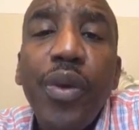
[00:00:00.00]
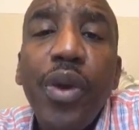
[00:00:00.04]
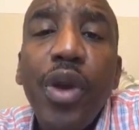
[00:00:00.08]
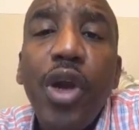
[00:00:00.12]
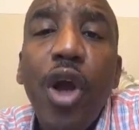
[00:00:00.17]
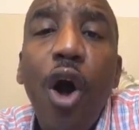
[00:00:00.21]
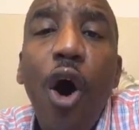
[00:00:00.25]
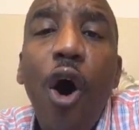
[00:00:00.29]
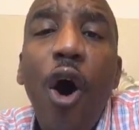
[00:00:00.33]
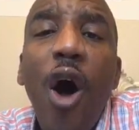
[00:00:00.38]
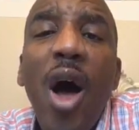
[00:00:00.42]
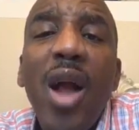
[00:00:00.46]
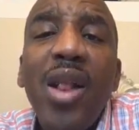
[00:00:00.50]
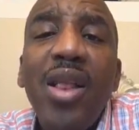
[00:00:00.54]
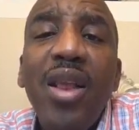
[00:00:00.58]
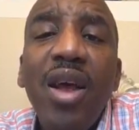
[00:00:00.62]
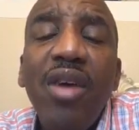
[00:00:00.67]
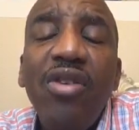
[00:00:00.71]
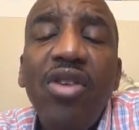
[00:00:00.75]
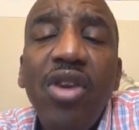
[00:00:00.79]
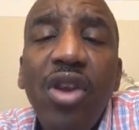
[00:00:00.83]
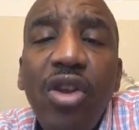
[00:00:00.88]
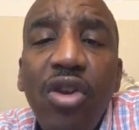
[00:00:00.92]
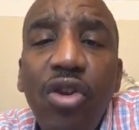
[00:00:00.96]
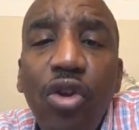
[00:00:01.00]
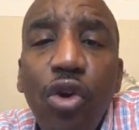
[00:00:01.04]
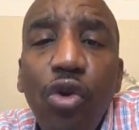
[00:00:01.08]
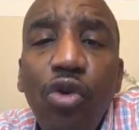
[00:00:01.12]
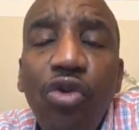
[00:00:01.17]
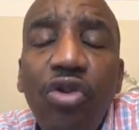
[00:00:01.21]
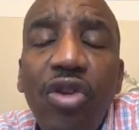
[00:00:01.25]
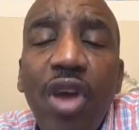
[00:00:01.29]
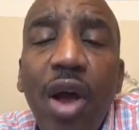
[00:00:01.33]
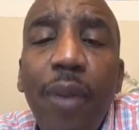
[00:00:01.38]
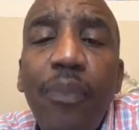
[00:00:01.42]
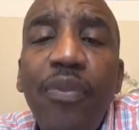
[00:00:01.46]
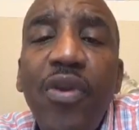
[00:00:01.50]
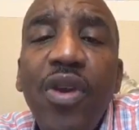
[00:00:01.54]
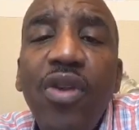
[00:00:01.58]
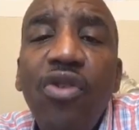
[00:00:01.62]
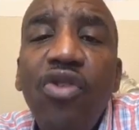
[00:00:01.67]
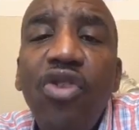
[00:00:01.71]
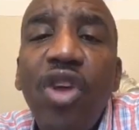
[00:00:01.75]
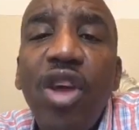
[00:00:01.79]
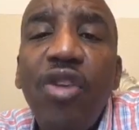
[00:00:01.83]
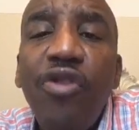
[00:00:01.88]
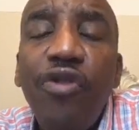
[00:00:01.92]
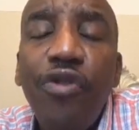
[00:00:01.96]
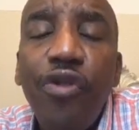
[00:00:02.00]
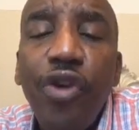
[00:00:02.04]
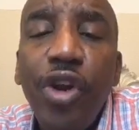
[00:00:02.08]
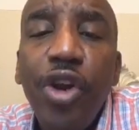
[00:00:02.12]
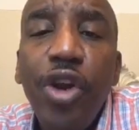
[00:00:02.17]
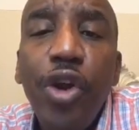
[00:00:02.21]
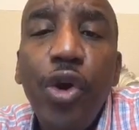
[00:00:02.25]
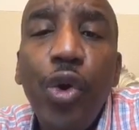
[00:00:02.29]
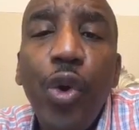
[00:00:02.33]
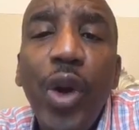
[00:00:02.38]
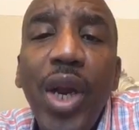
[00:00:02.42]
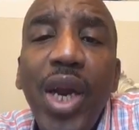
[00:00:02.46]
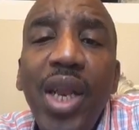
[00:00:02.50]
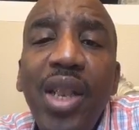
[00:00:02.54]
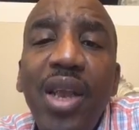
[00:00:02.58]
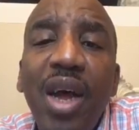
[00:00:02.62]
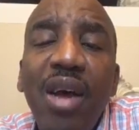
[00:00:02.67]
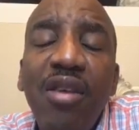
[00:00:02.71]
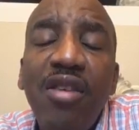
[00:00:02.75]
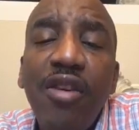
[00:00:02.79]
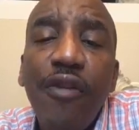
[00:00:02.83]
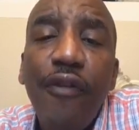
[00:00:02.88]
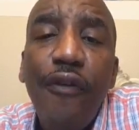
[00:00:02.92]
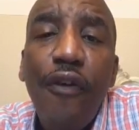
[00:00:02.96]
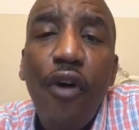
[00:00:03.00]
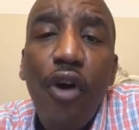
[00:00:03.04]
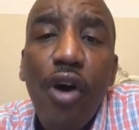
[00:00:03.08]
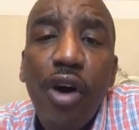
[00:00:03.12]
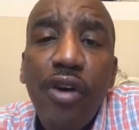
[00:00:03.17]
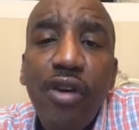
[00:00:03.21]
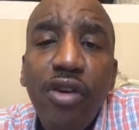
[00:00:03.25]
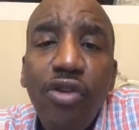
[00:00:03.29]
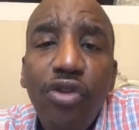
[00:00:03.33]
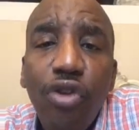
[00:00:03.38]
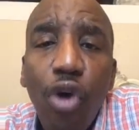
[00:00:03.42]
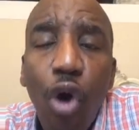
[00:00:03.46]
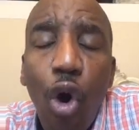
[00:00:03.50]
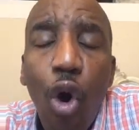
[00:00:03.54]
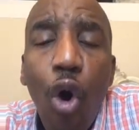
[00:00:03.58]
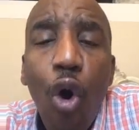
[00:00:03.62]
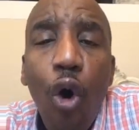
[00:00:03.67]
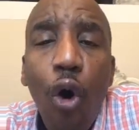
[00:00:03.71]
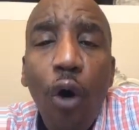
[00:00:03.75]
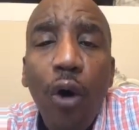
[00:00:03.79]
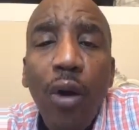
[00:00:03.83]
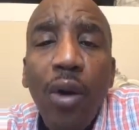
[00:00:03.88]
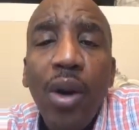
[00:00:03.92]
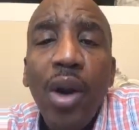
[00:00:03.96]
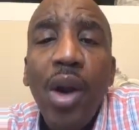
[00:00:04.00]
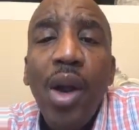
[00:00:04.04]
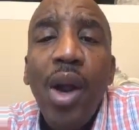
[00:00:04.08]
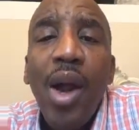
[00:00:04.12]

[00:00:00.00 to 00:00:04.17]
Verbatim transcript: God doesn't do something just for you, He does it for us all.